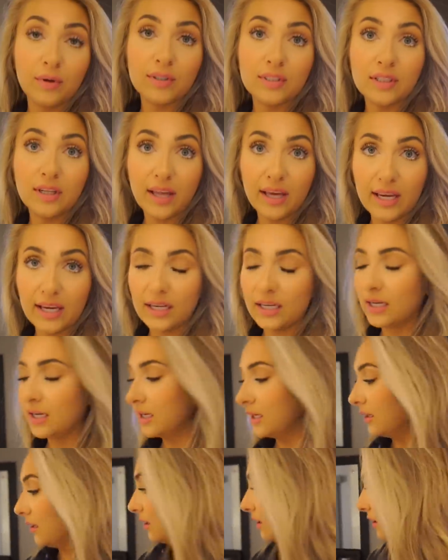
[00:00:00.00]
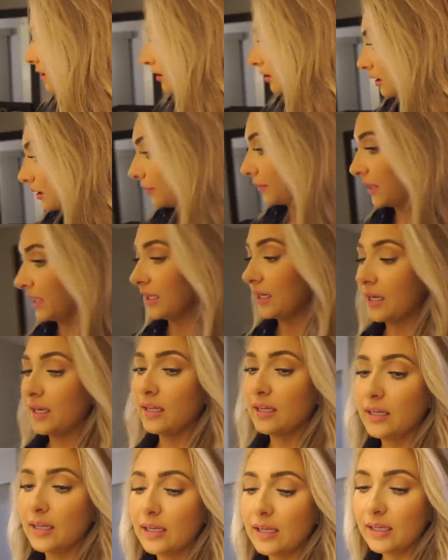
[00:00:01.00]
We're delayed coming
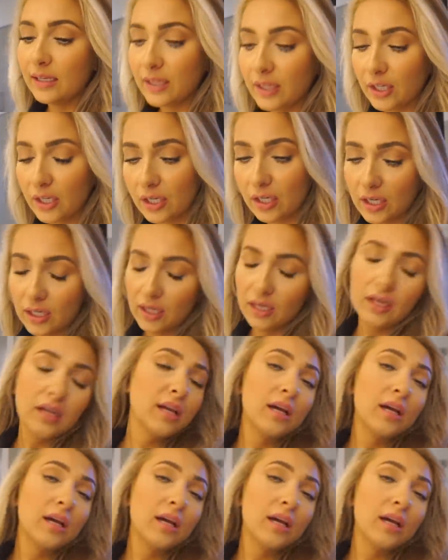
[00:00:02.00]
in here.